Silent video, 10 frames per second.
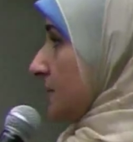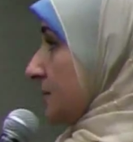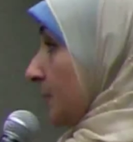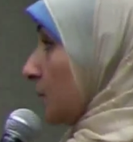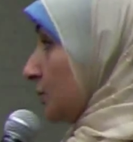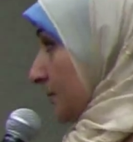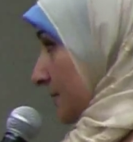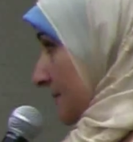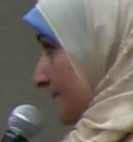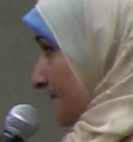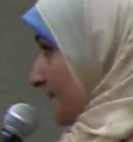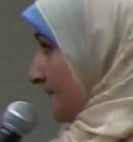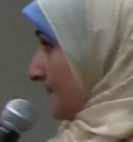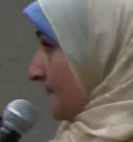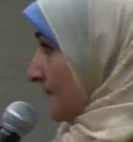exposure time.
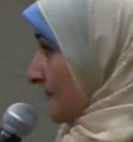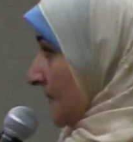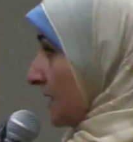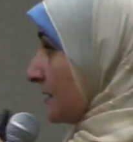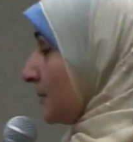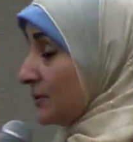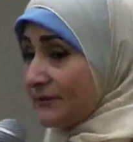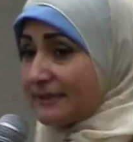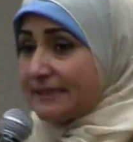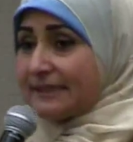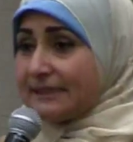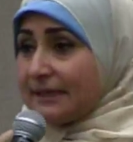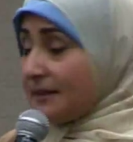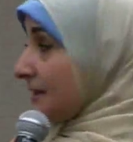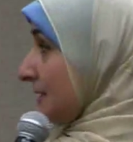The most
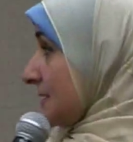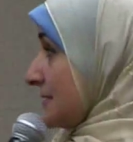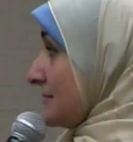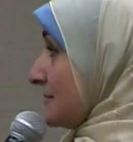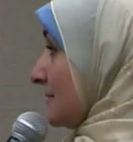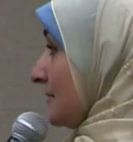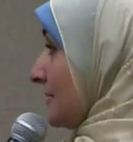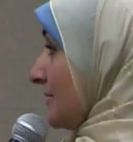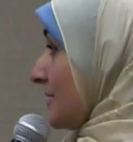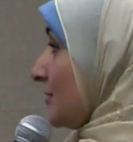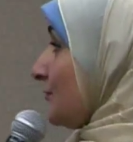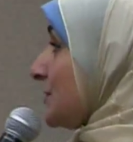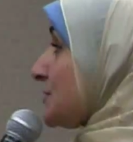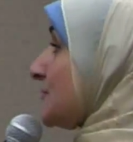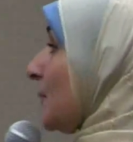fascinating thing is, if we
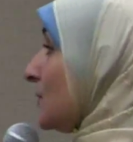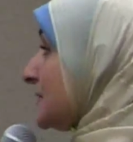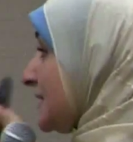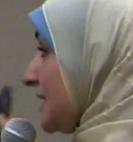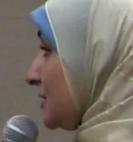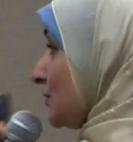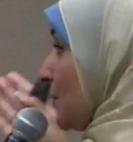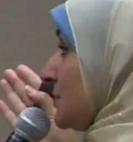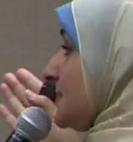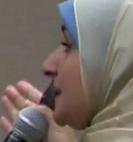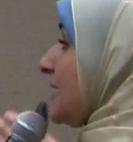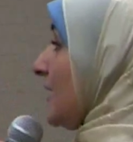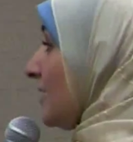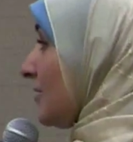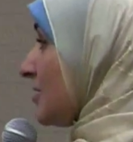expose tick to Rose Bengal